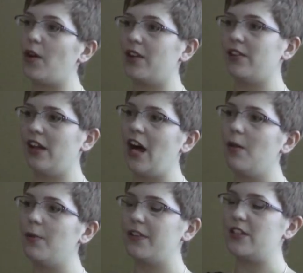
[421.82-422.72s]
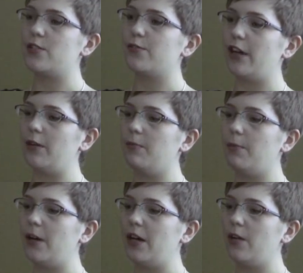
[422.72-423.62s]
want a little help on this front,
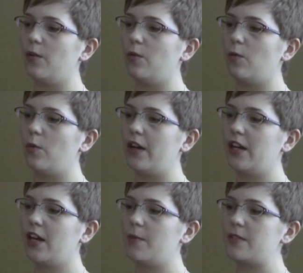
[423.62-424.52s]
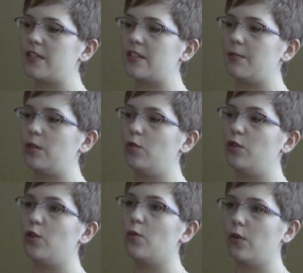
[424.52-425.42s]
but when it comes to somebody who
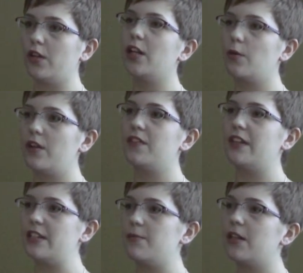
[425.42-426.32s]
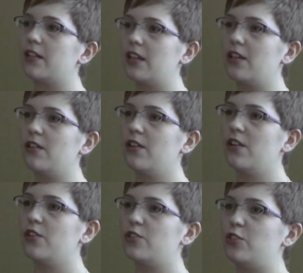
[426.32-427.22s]
you're working with intimately
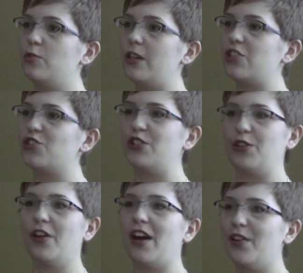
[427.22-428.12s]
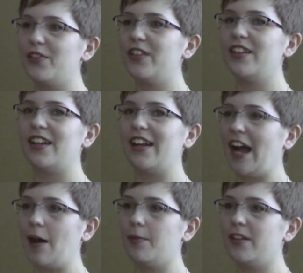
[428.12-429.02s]
to make sure that you're healthy and
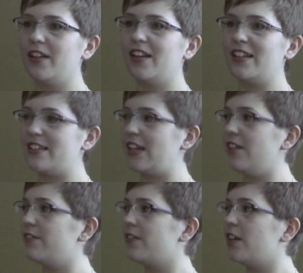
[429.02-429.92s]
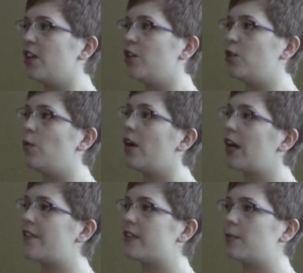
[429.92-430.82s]
happy and safe, you want to
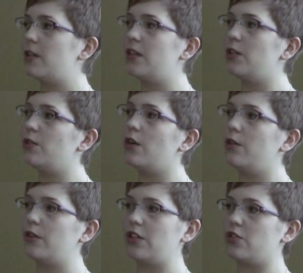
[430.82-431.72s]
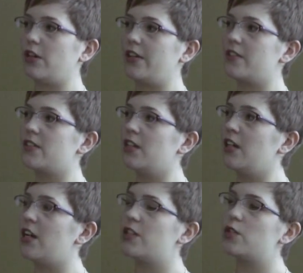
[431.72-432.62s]
have somebody that you know you can trust.
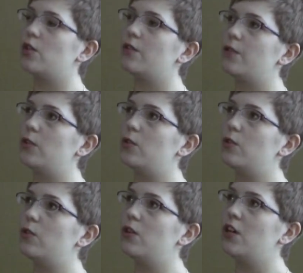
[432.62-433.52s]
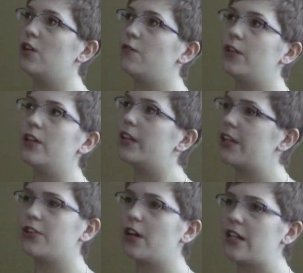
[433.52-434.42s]
And so if you feel
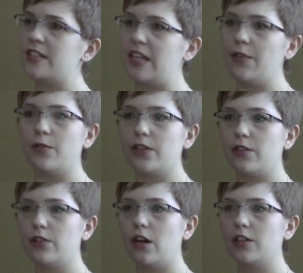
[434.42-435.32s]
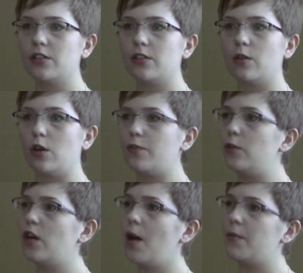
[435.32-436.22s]
like you're not safe with your doctor or if
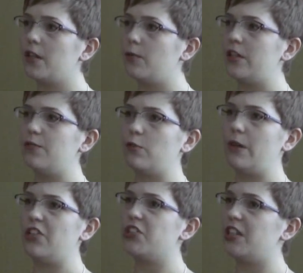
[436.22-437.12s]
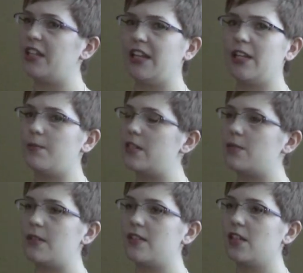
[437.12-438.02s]
you come to them with information and they keep
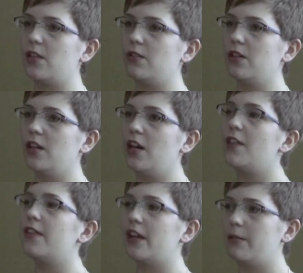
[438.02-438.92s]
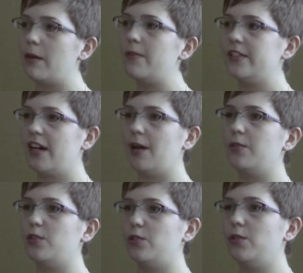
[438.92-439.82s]
dismissing you, then it might be
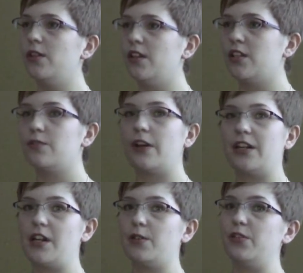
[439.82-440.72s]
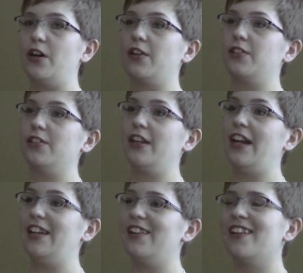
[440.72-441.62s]
time to find another doctor.
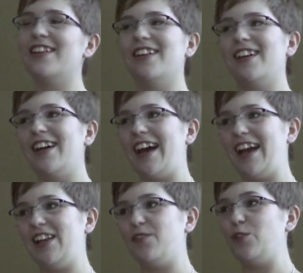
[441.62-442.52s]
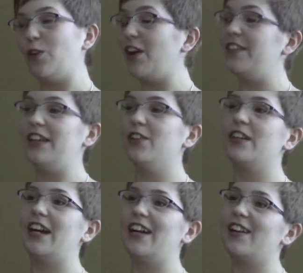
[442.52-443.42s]
And if, and if you are on the
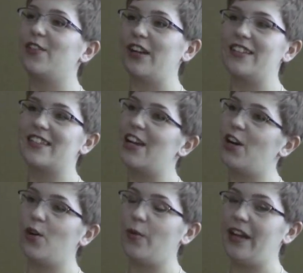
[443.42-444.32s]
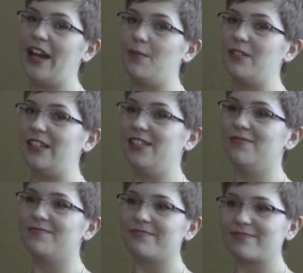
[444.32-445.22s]
internet, great site called
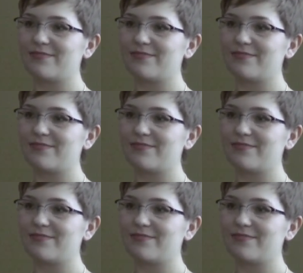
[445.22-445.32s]
RateMD,